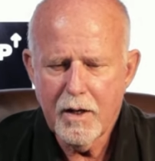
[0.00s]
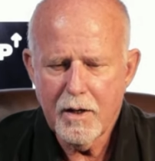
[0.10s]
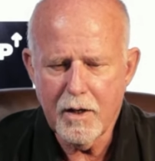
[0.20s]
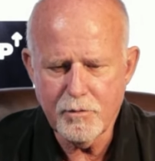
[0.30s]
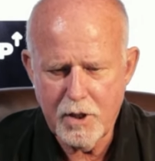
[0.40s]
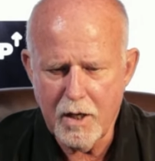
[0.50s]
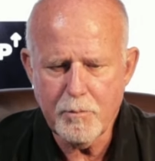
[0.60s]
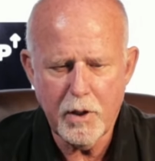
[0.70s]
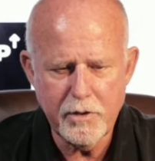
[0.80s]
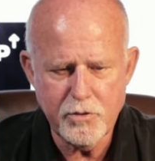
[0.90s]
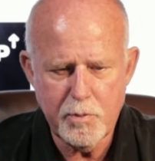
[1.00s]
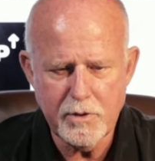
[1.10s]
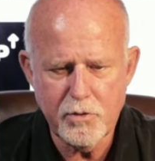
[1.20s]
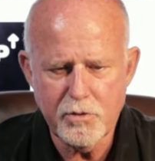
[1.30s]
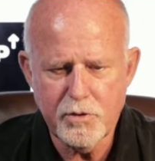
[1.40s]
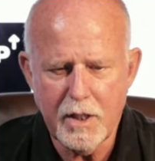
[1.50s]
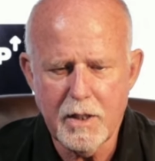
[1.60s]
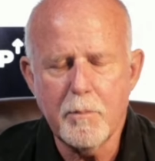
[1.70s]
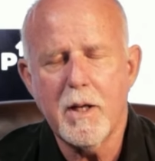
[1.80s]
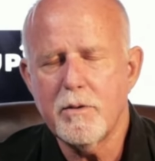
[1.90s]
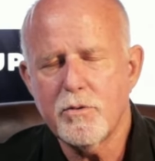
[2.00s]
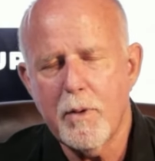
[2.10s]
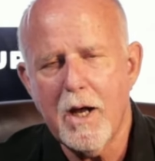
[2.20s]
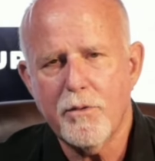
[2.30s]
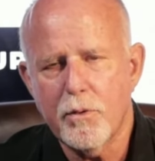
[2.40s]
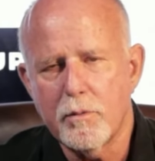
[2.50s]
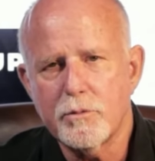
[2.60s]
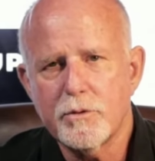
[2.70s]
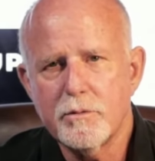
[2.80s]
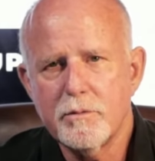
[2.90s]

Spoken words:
of tampon dispensers in the men's bathrooms